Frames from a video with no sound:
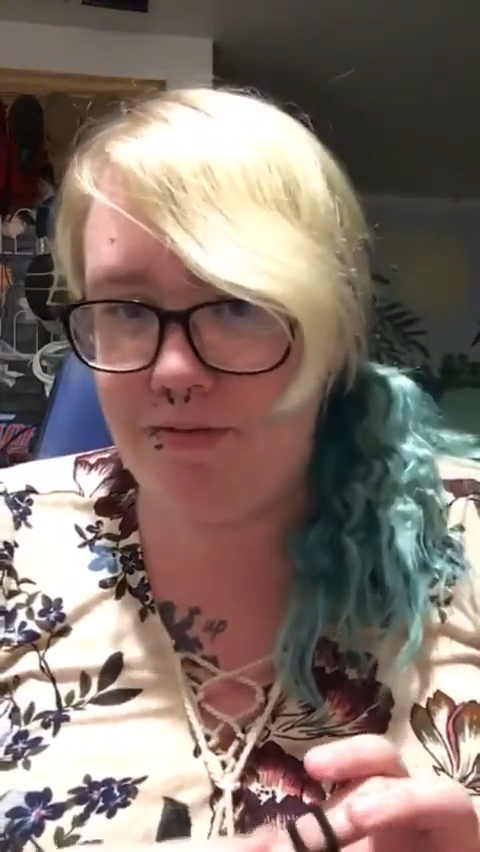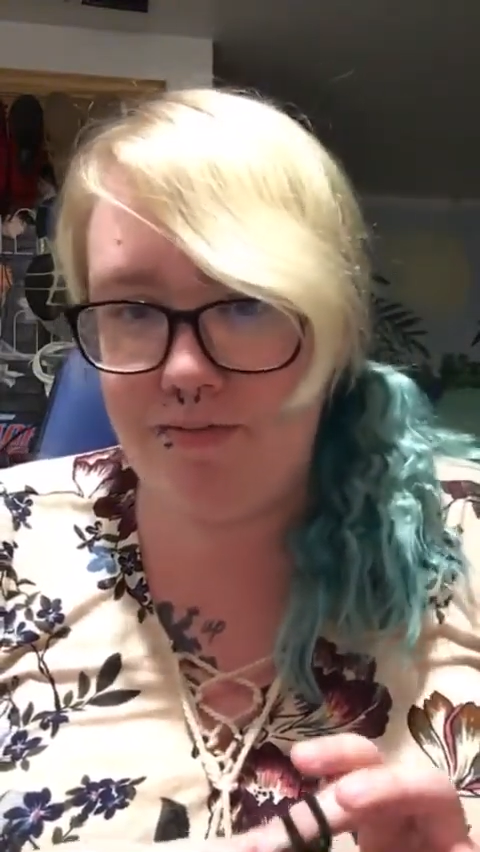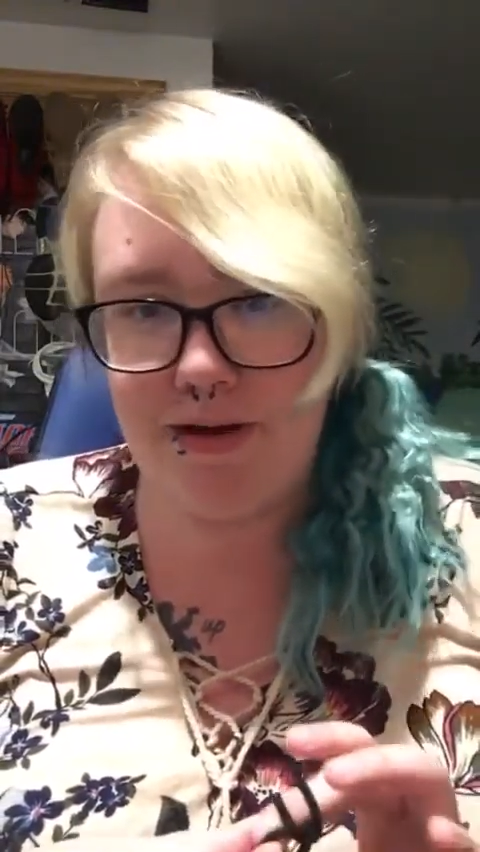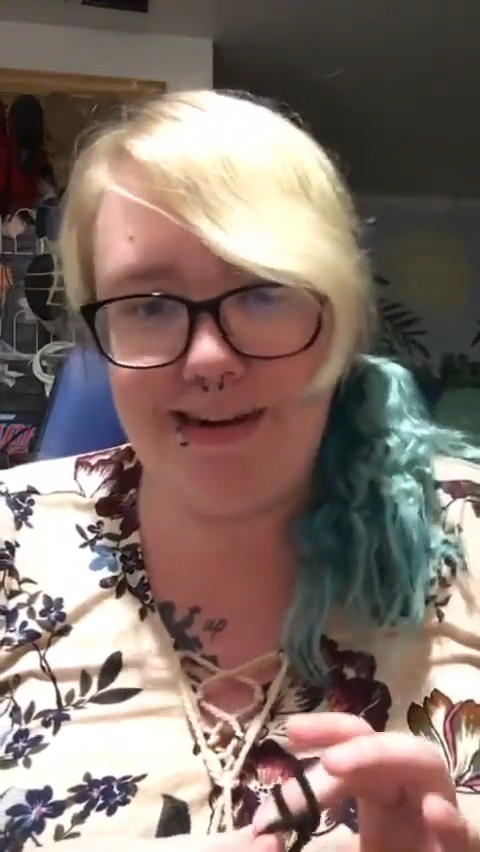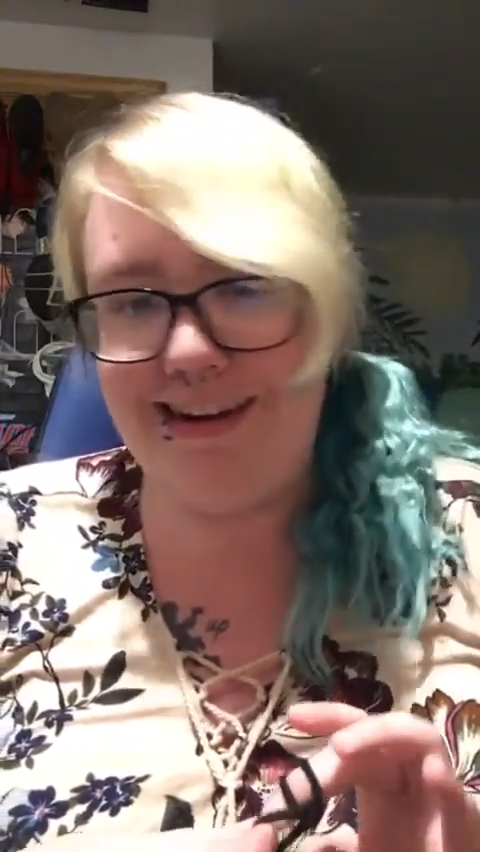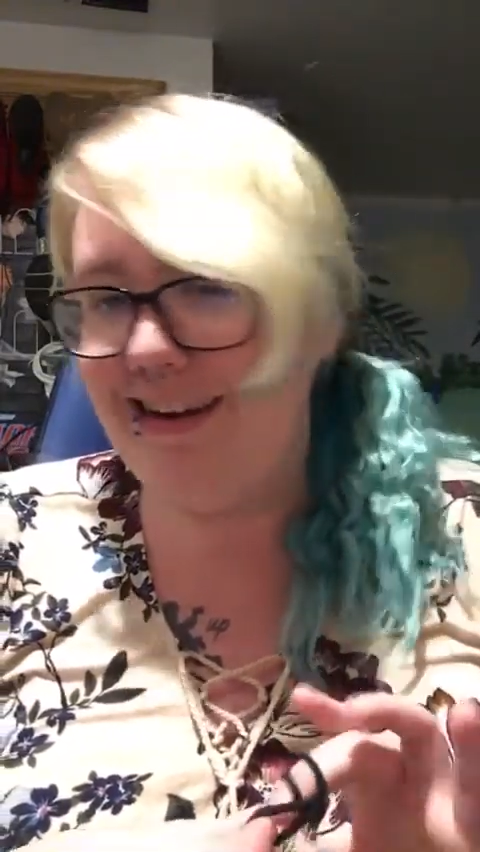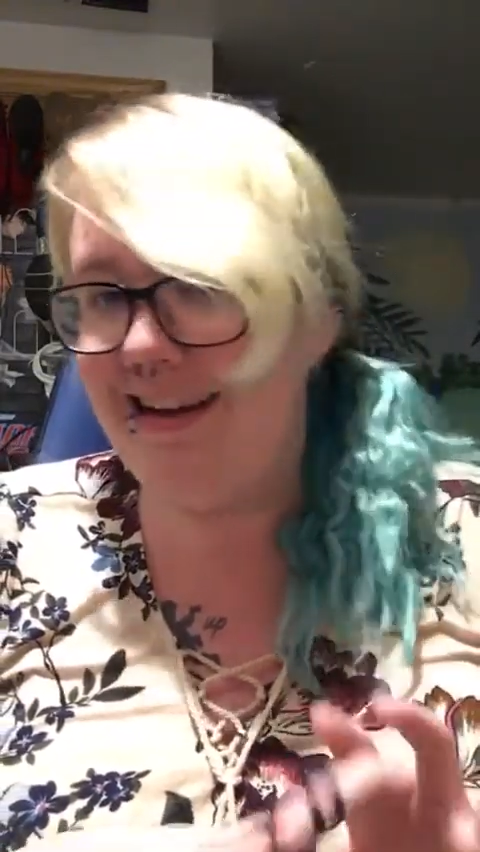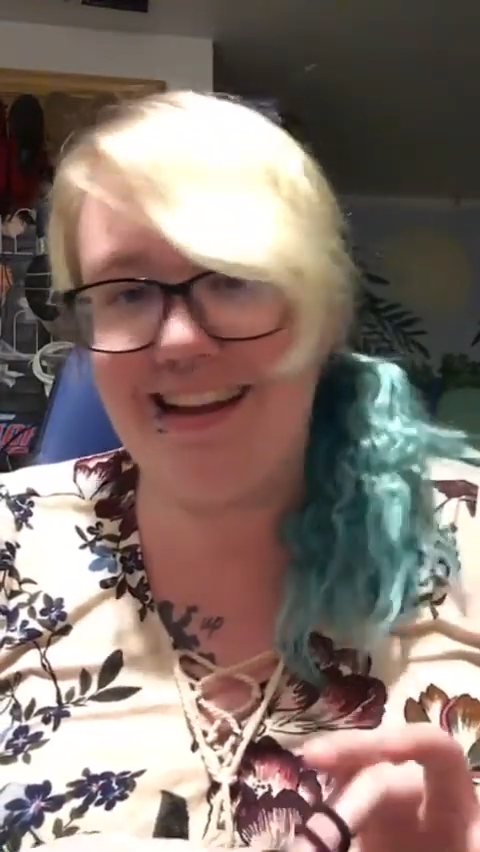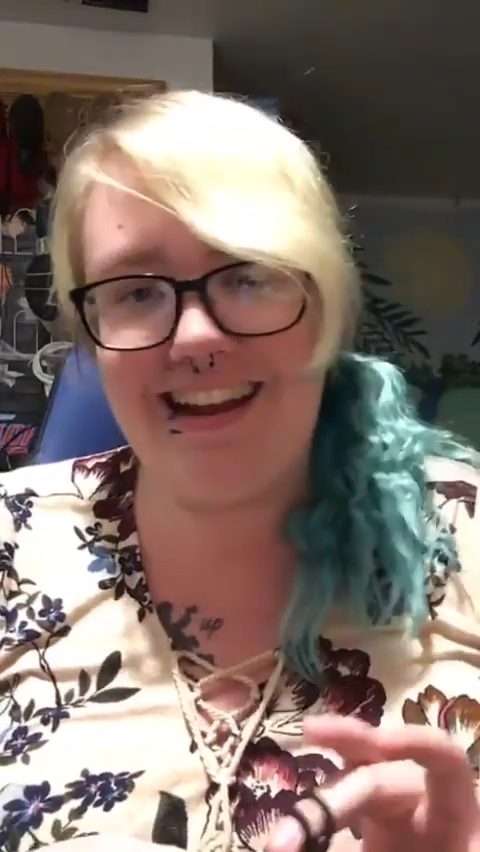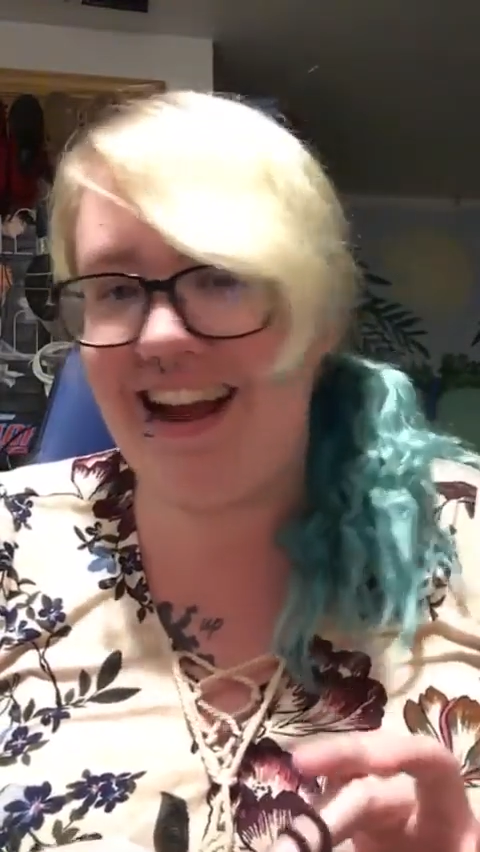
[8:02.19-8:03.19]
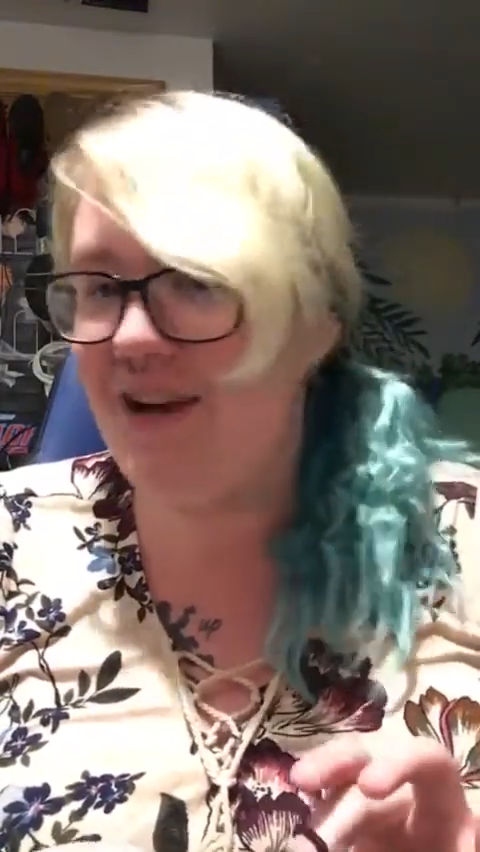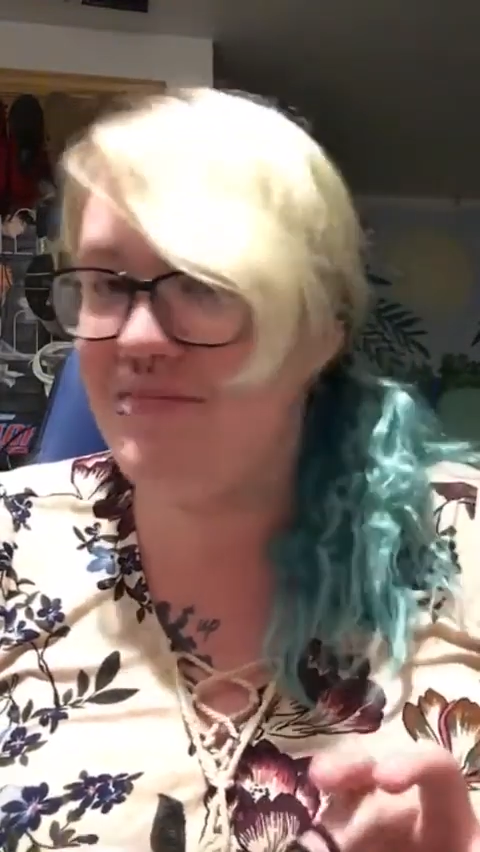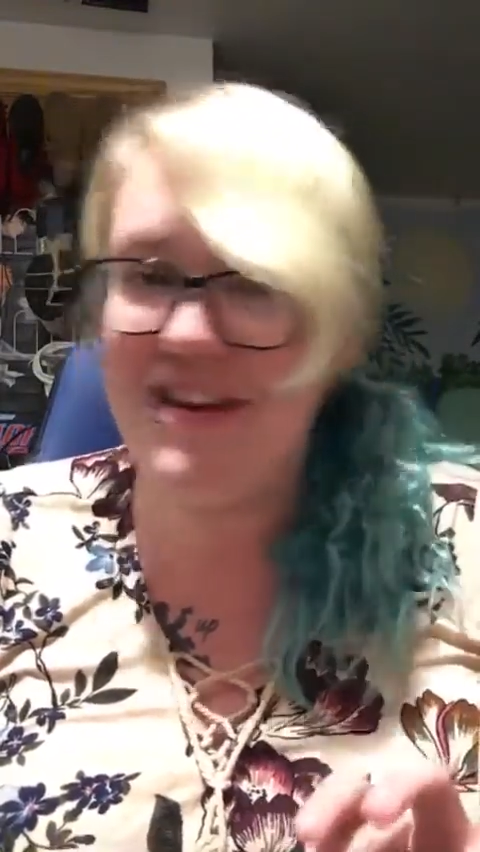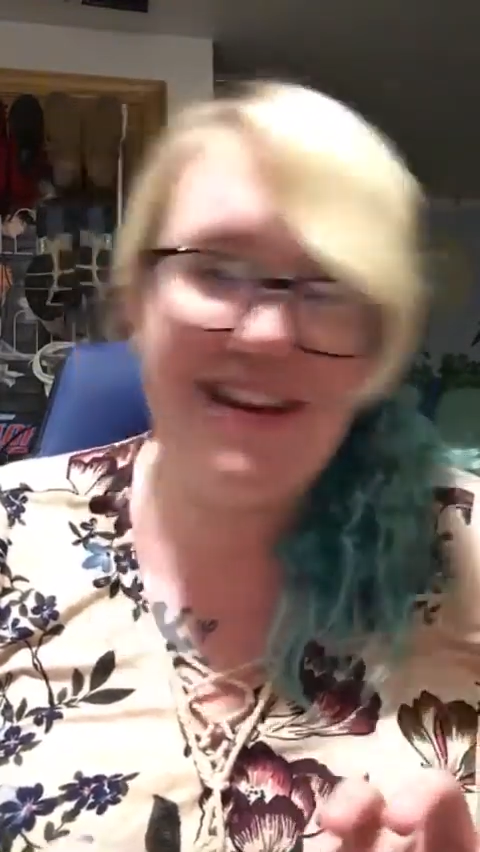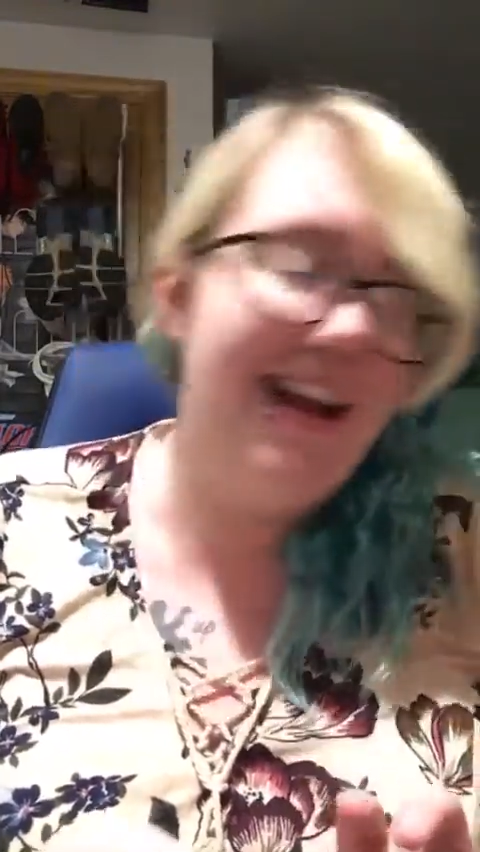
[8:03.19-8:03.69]
but it ain't gonna
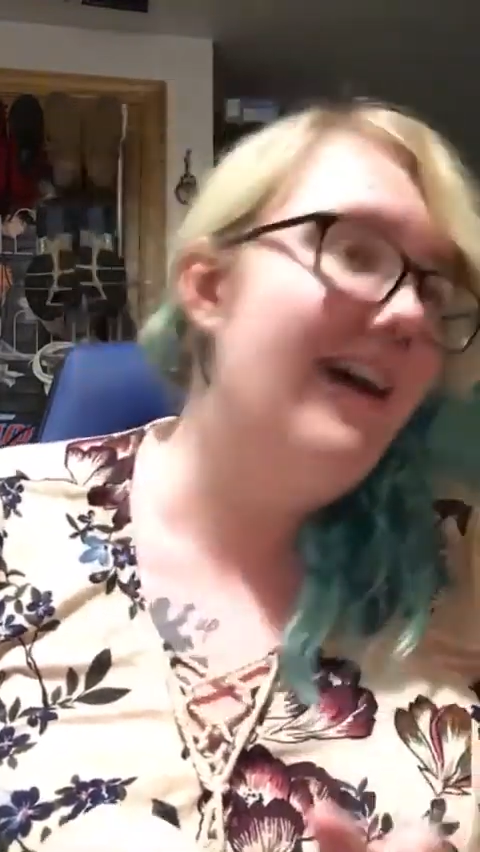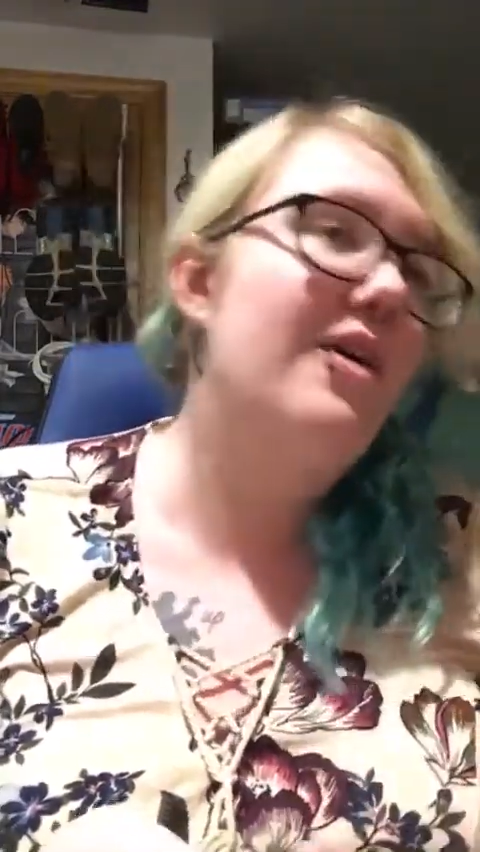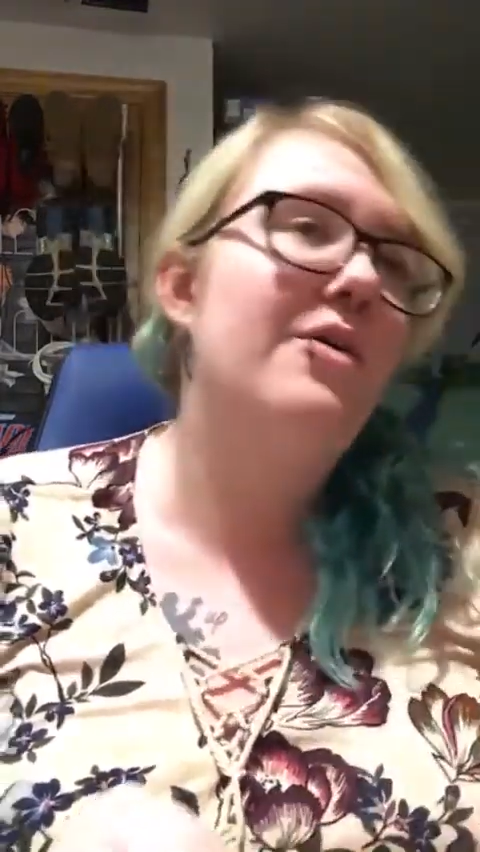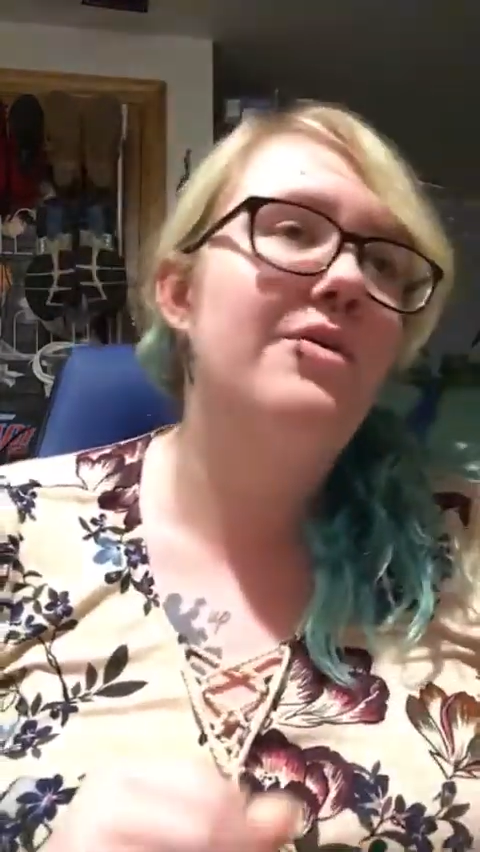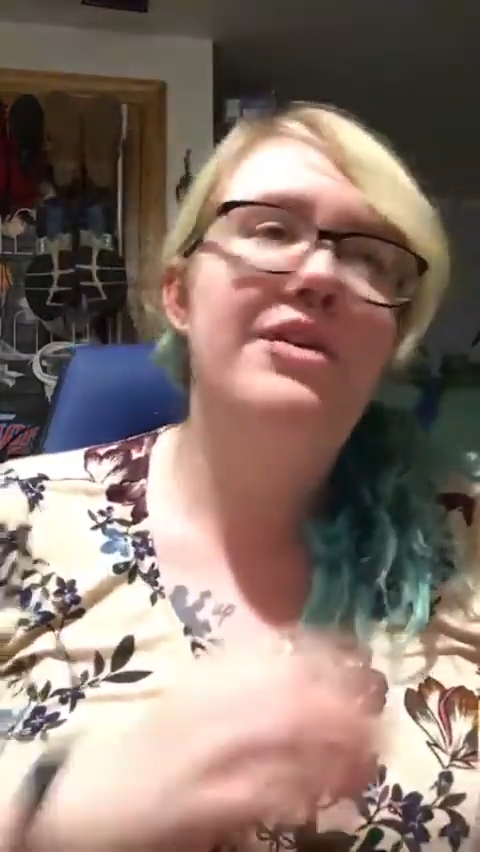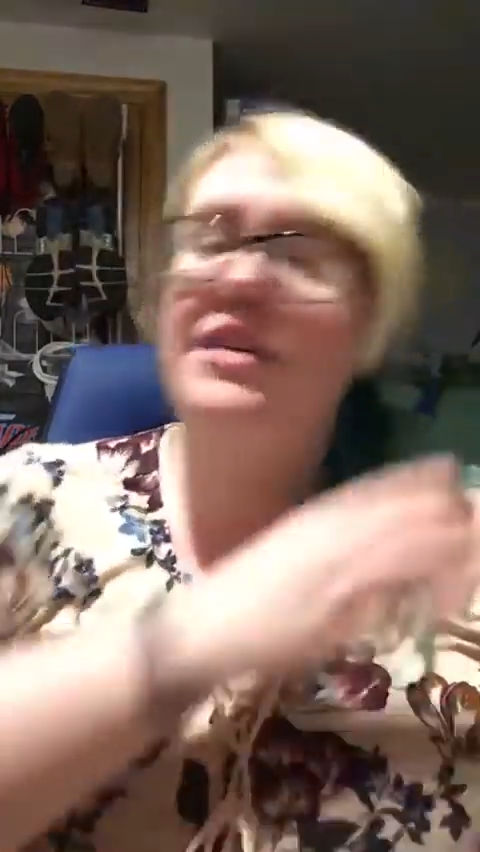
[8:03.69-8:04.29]
happen now.